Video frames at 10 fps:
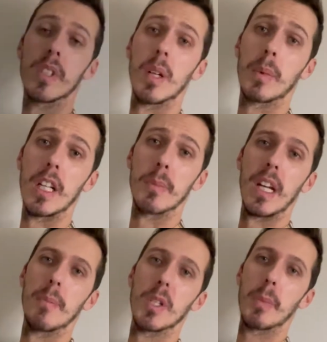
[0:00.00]
up guys, my
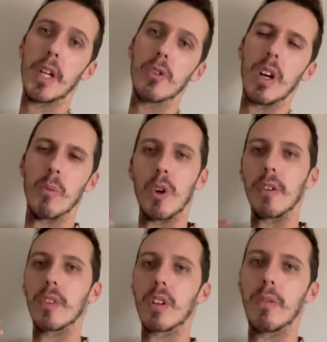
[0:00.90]
name is Pedro, I'm one of
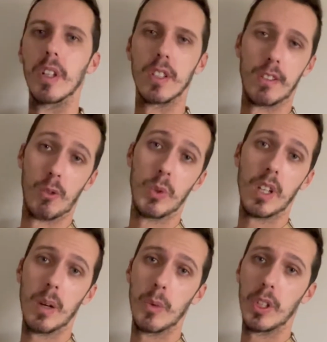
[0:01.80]
the co-founders of
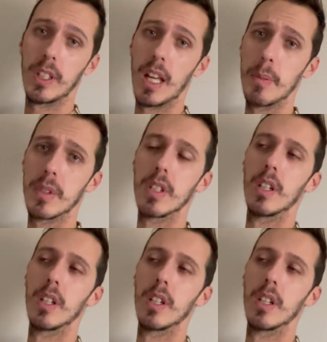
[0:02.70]
Monilabs.